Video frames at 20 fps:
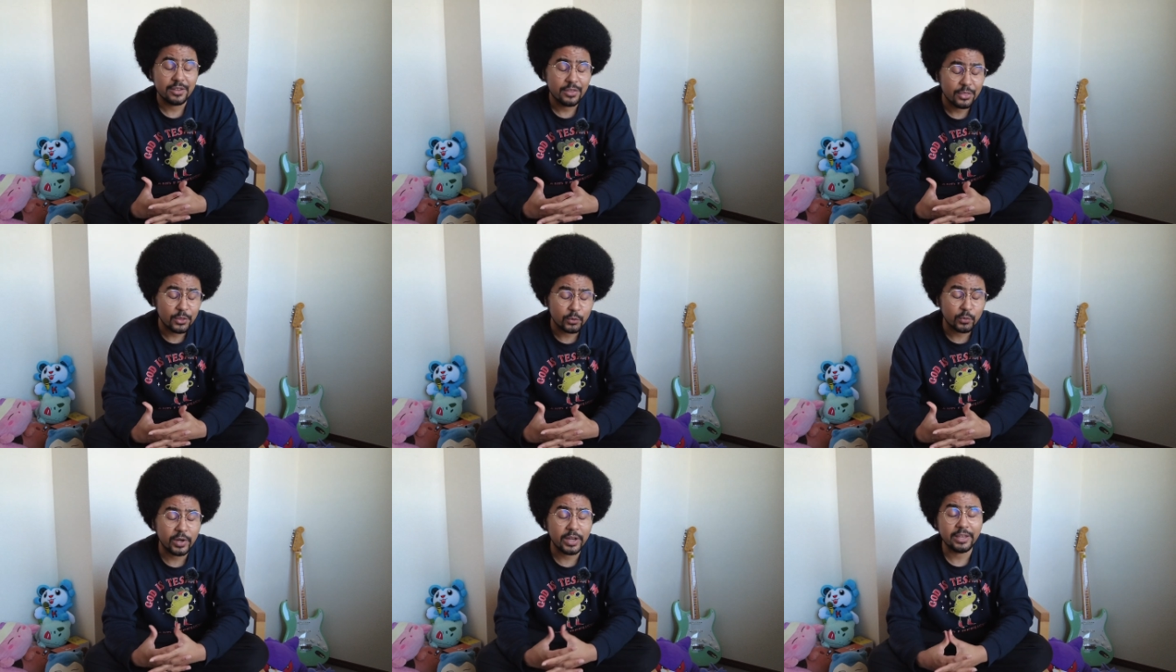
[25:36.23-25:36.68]

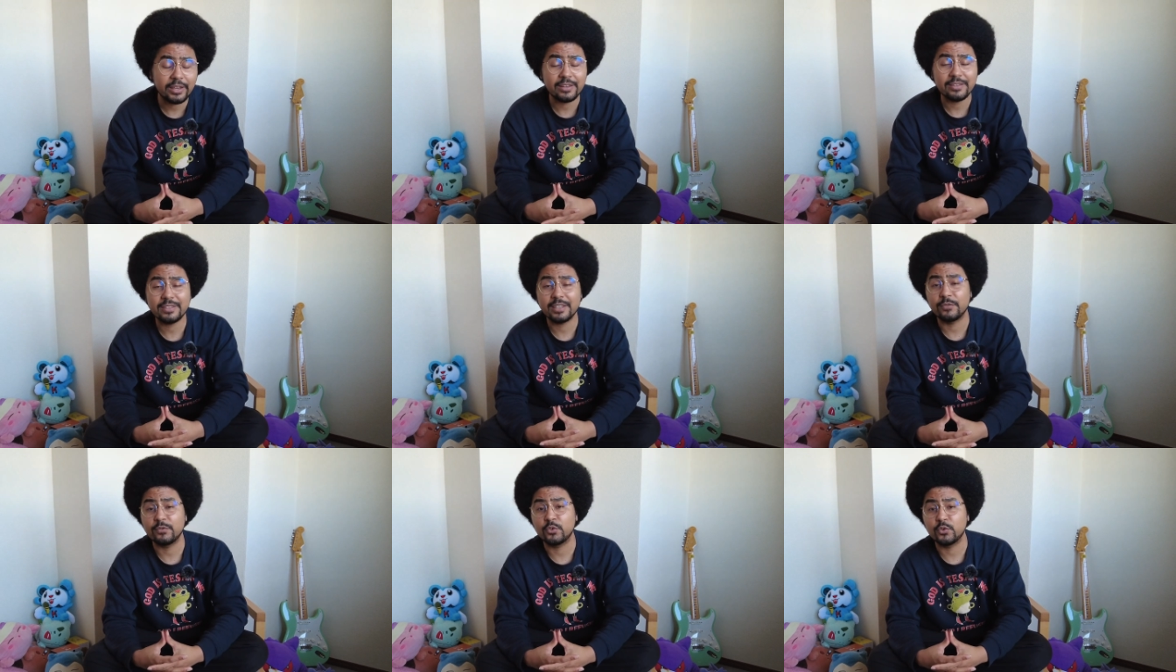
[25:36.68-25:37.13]
The rankings
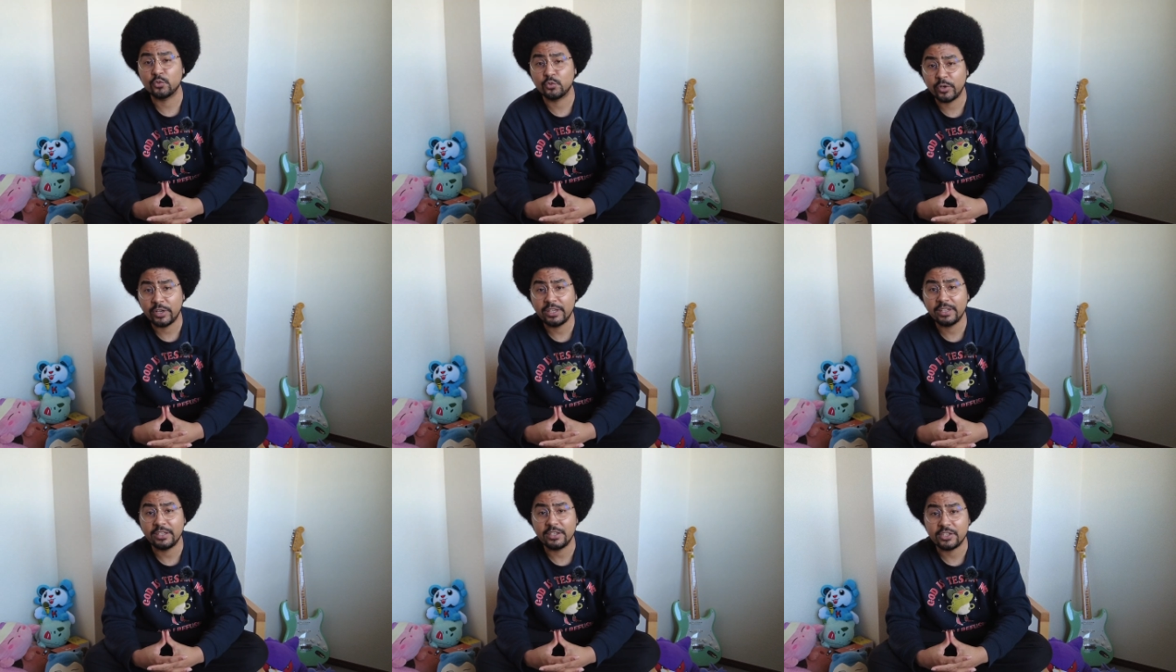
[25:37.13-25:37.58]
have
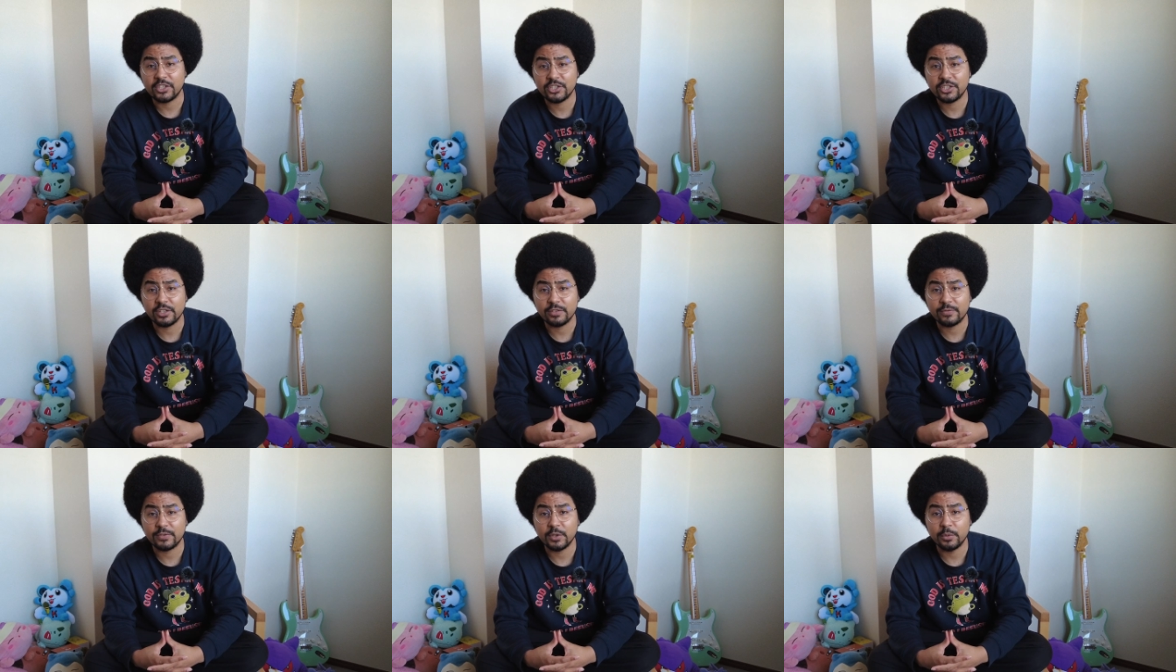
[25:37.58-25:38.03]
greatly
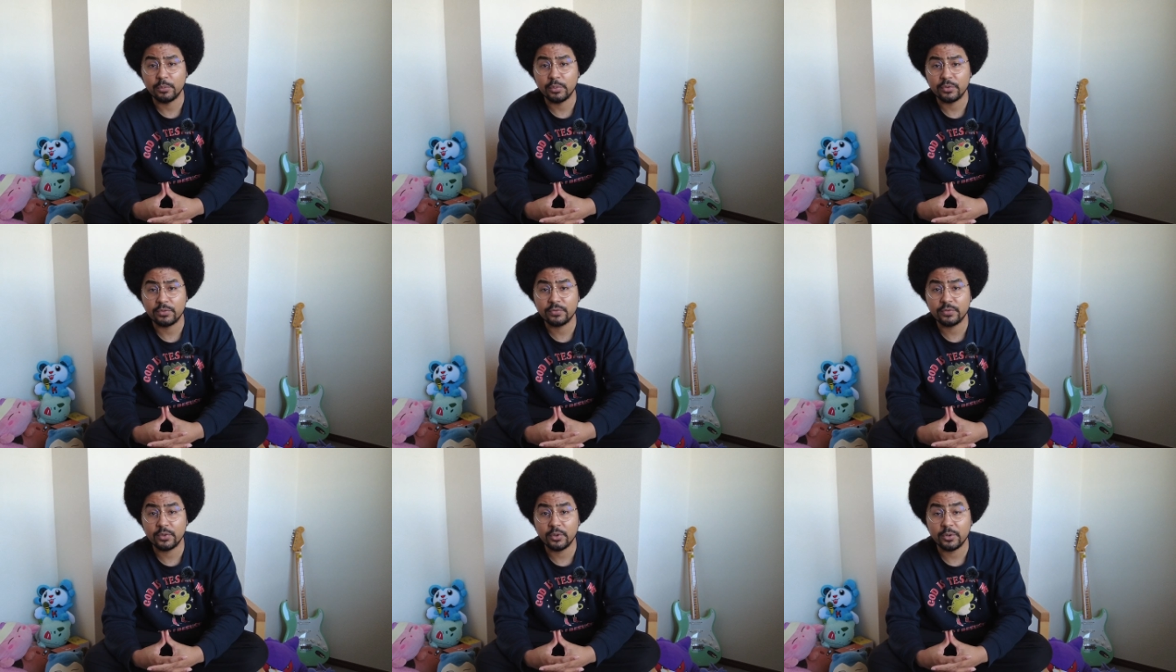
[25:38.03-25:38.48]
shifted
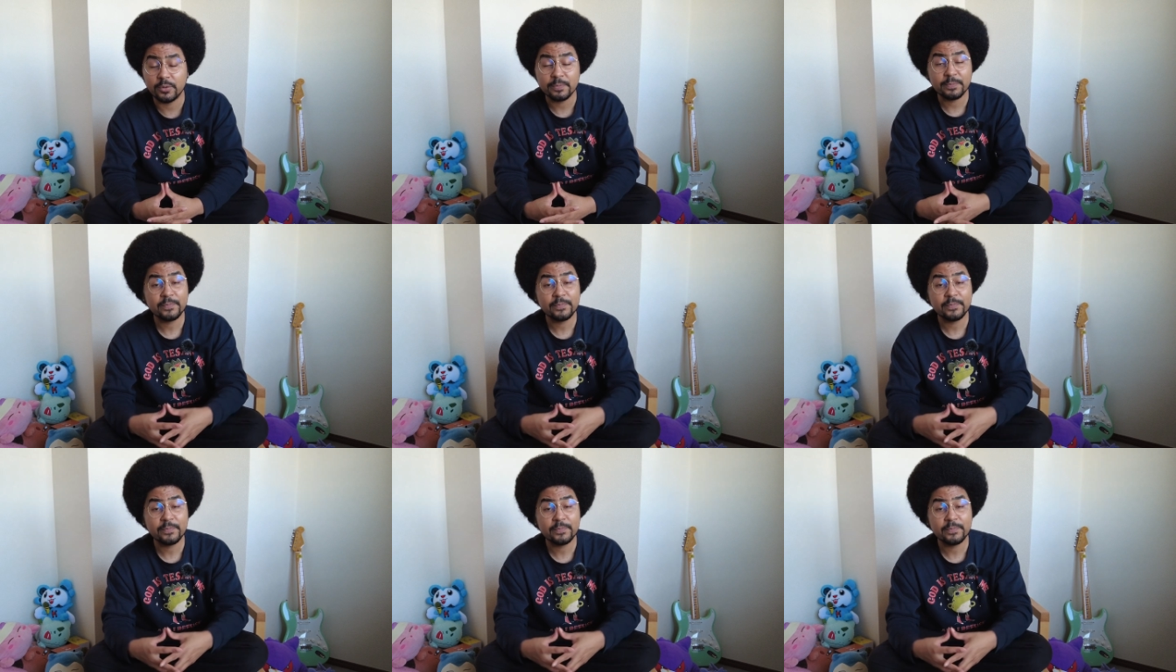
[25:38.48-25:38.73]
before.